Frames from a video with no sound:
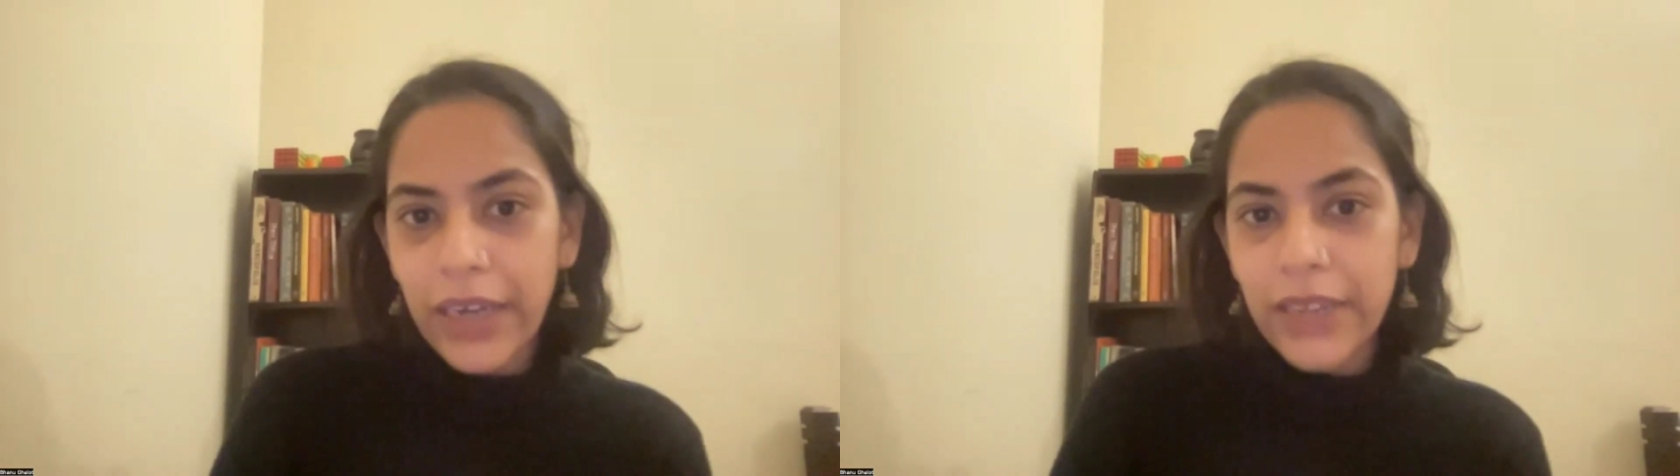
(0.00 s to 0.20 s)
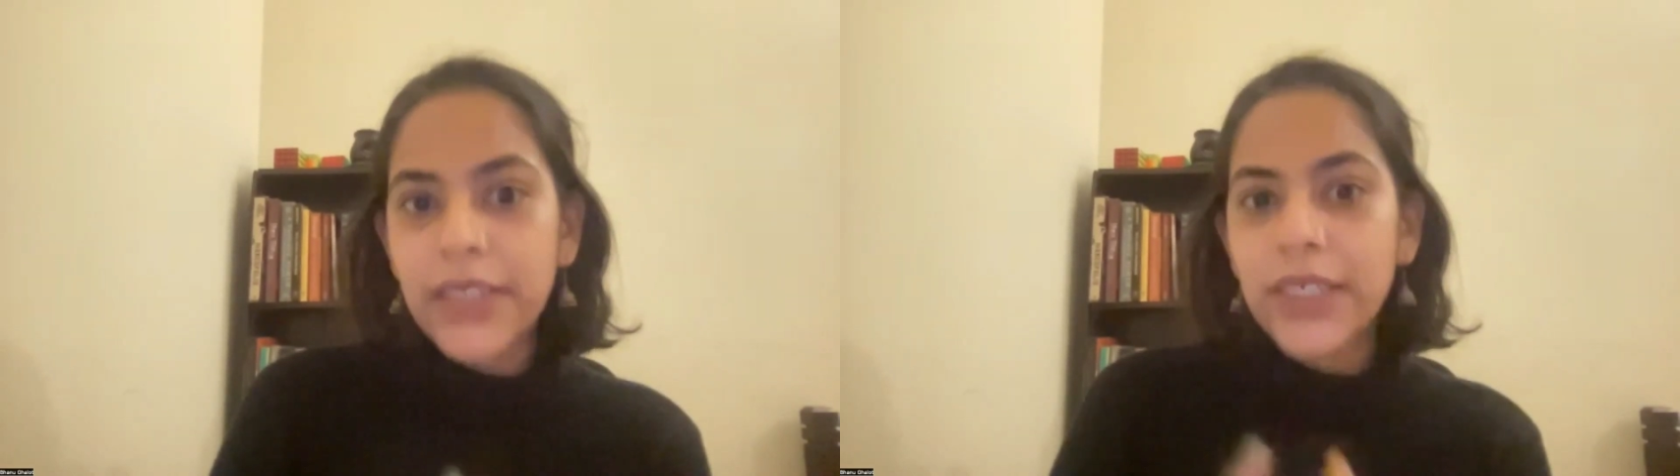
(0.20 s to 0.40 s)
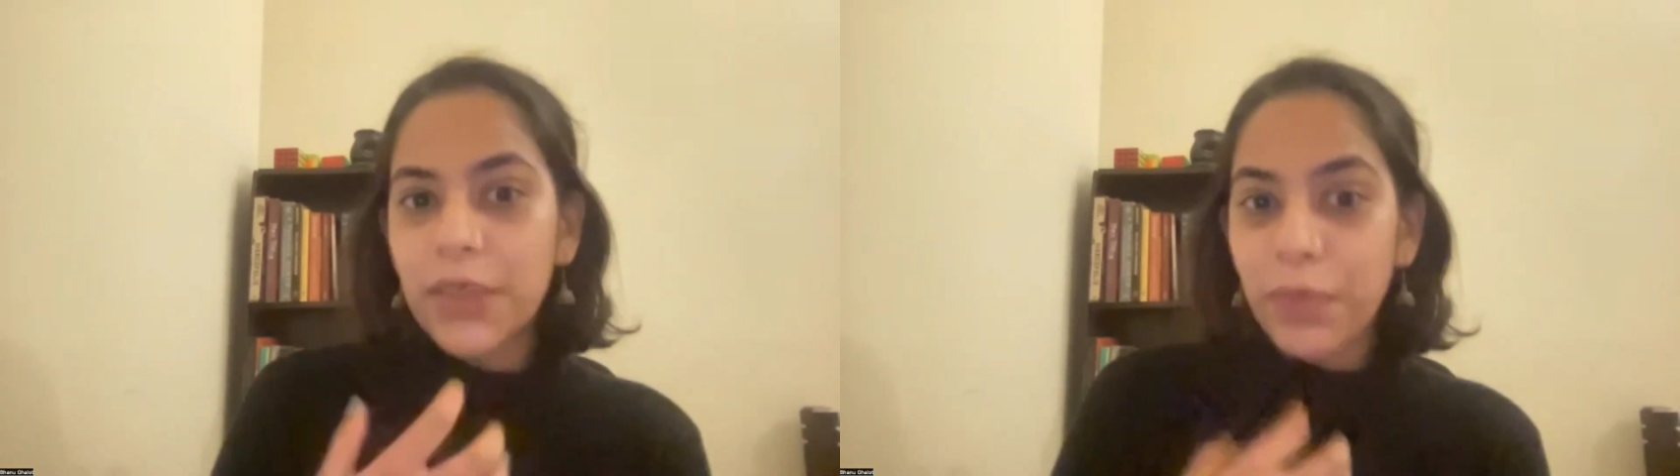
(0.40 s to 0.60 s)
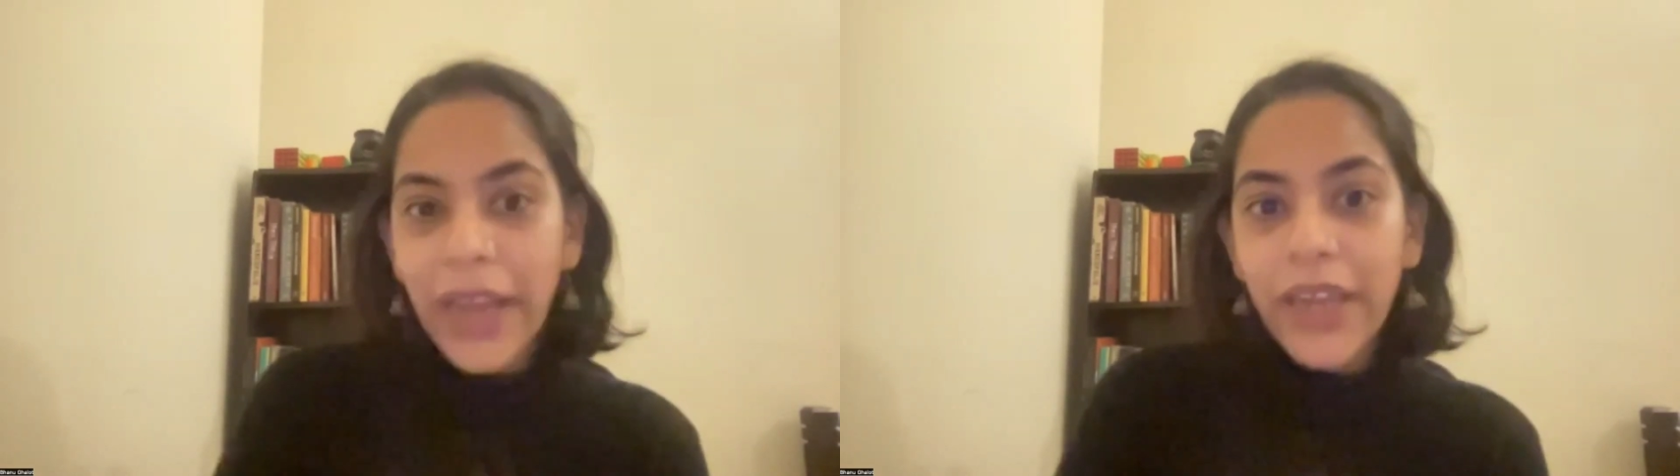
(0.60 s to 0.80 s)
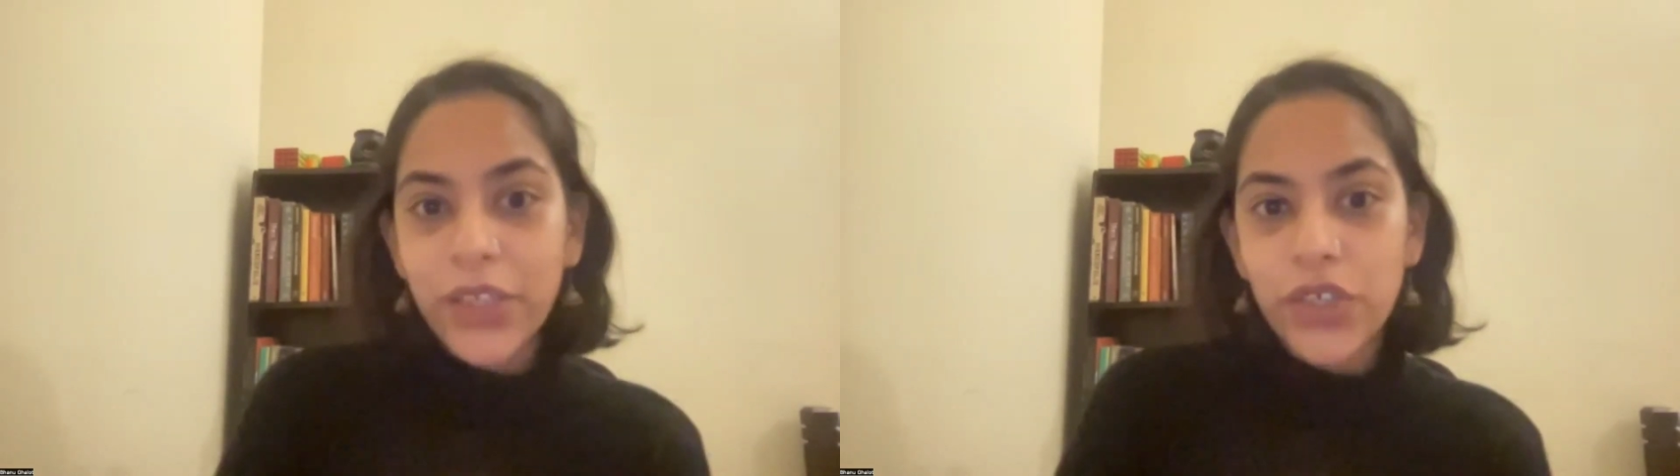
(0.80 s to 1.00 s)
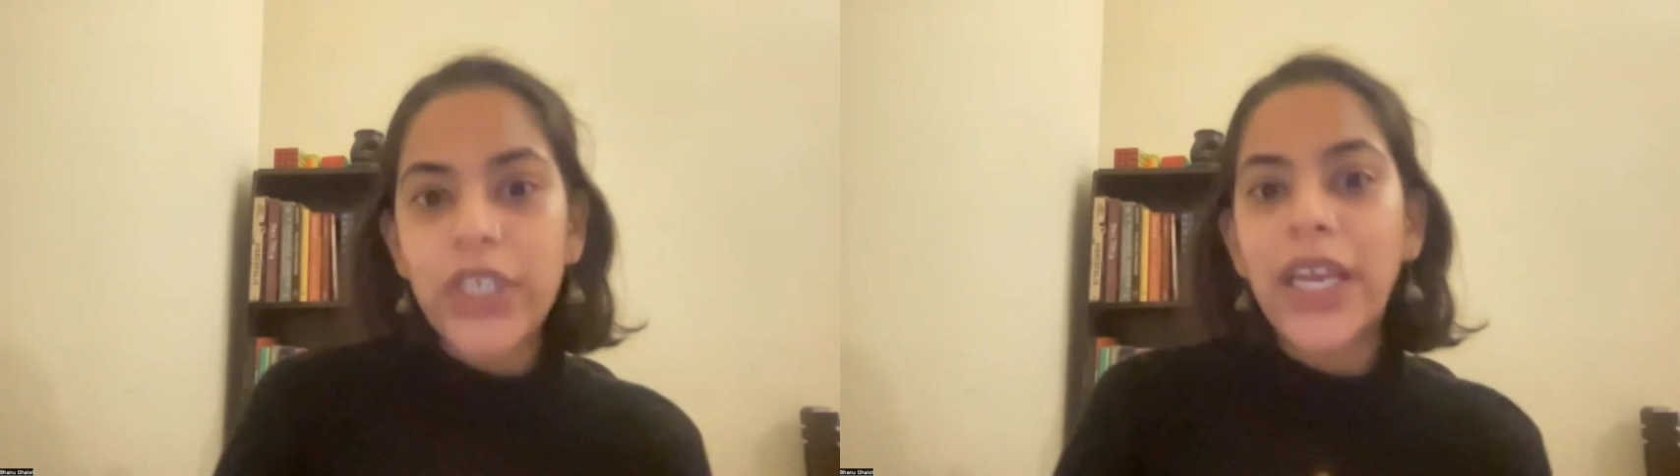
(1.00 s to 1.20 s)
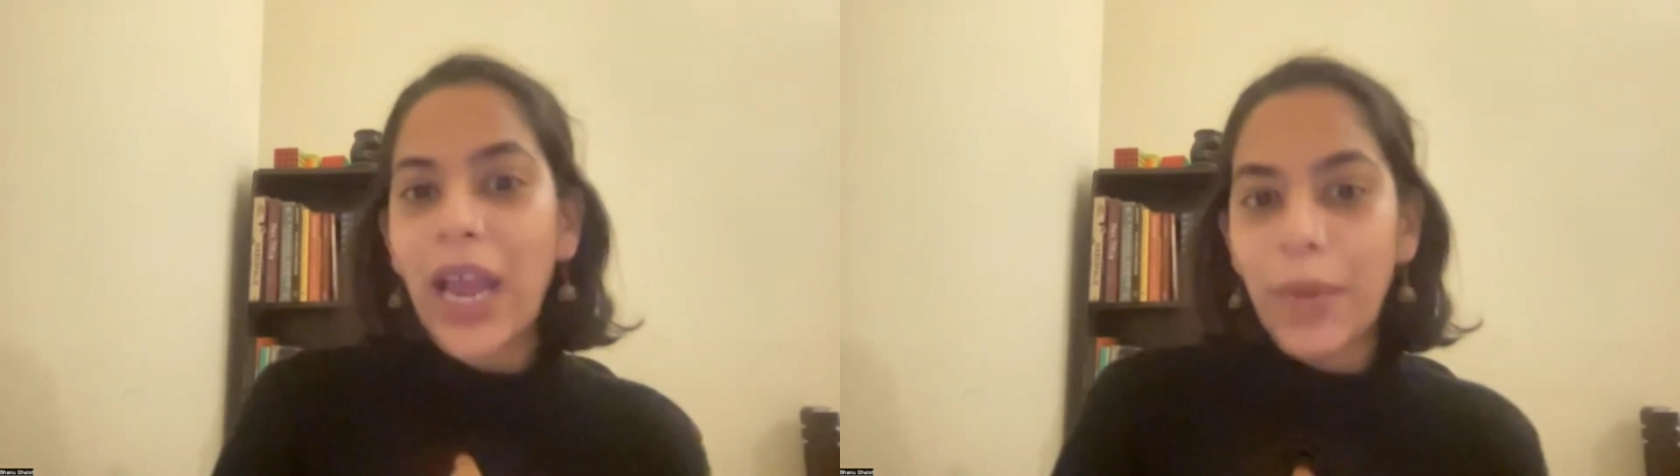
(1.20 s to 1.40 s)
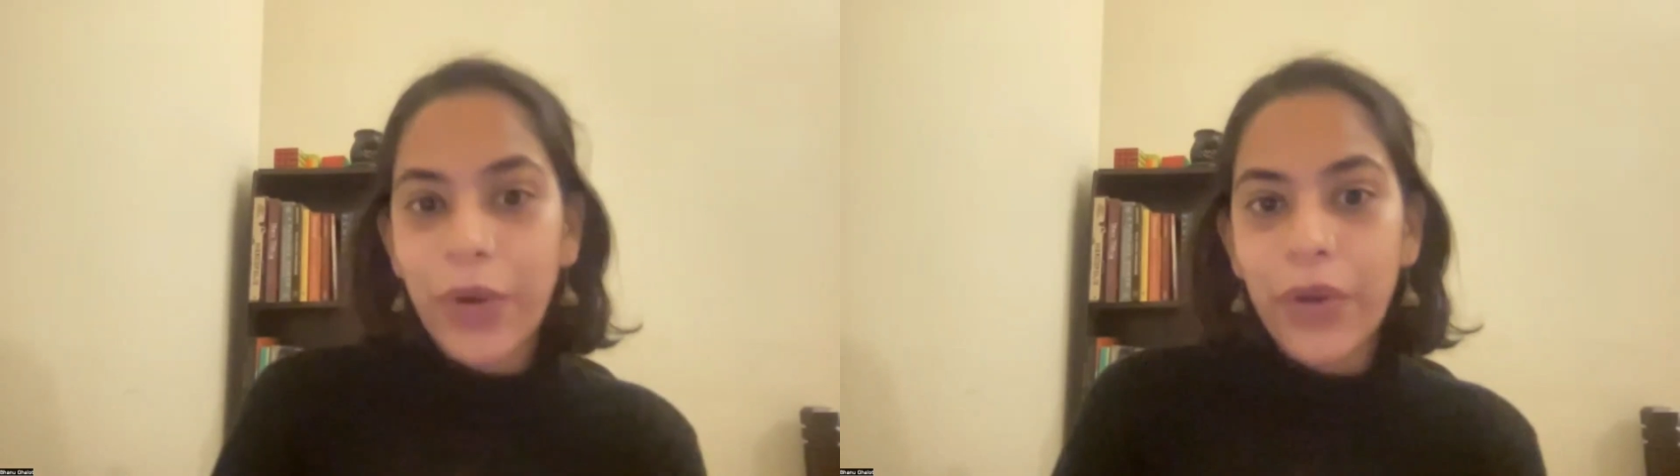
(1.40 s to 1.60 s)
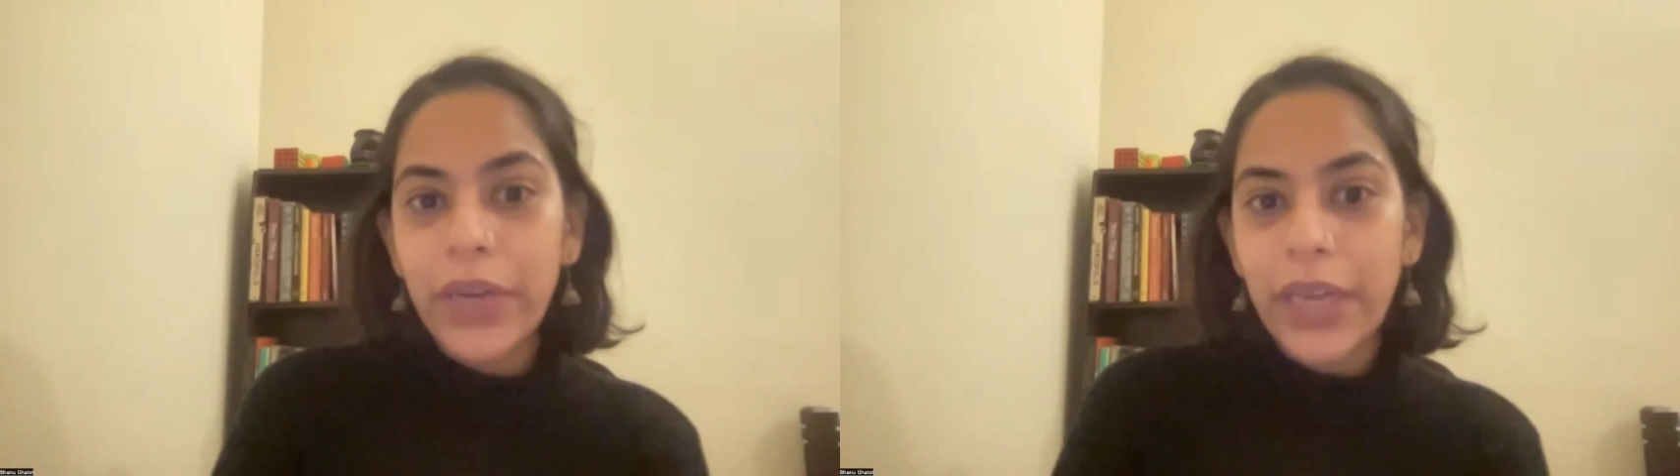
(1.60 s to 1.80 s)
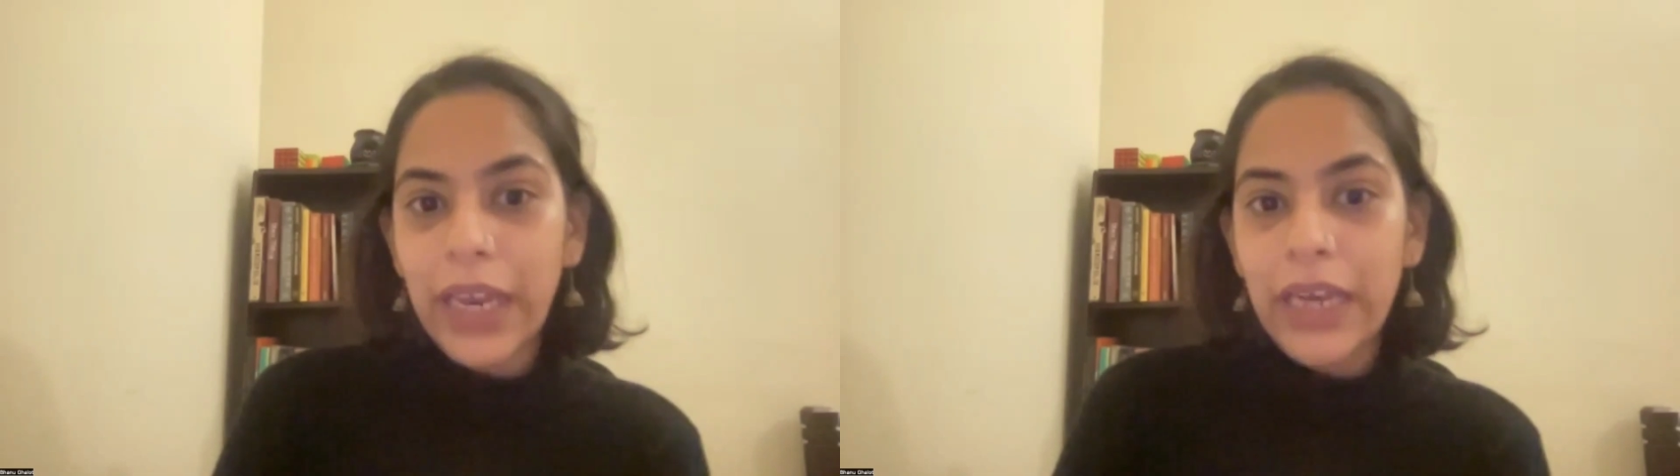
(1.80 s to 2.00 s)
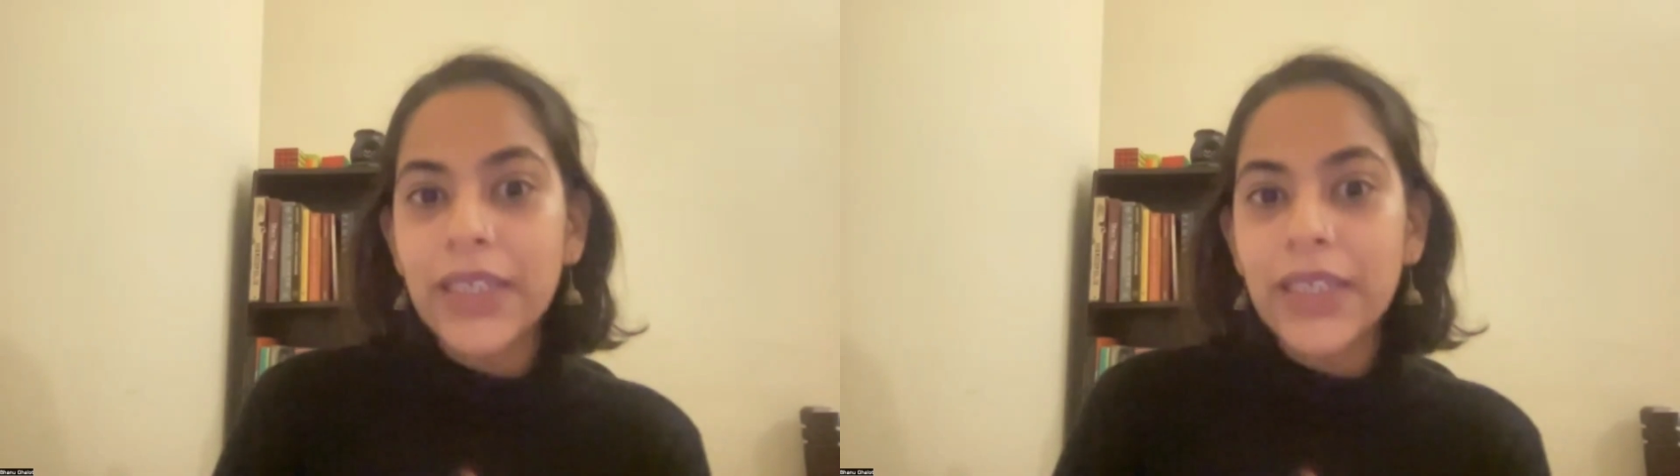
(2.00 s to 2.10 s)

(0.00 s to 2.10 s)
This is my history. I'm going to tell it.